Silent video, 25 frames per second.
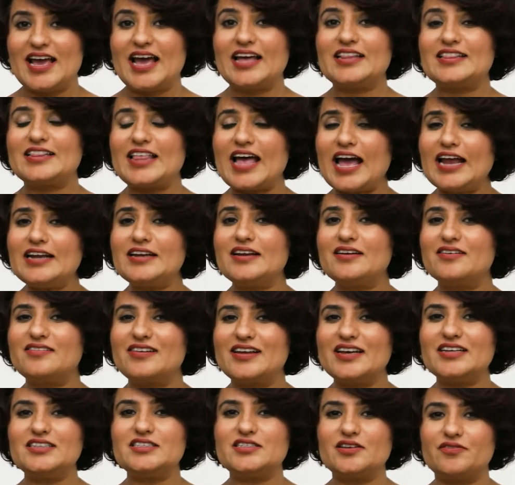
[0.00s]
and that
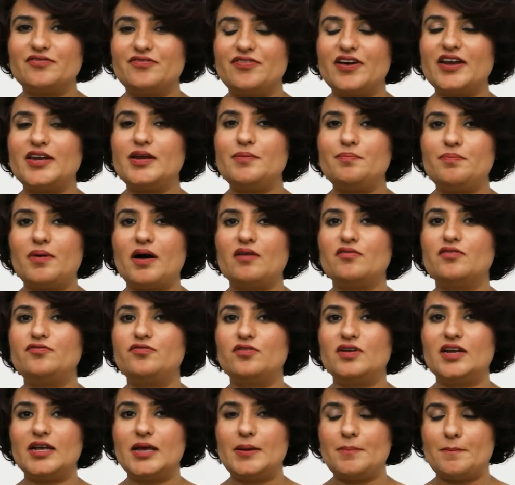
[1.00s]
creates a very
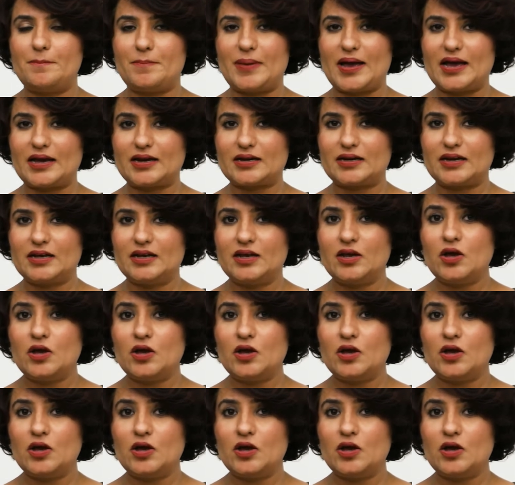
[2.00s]
powerful impact.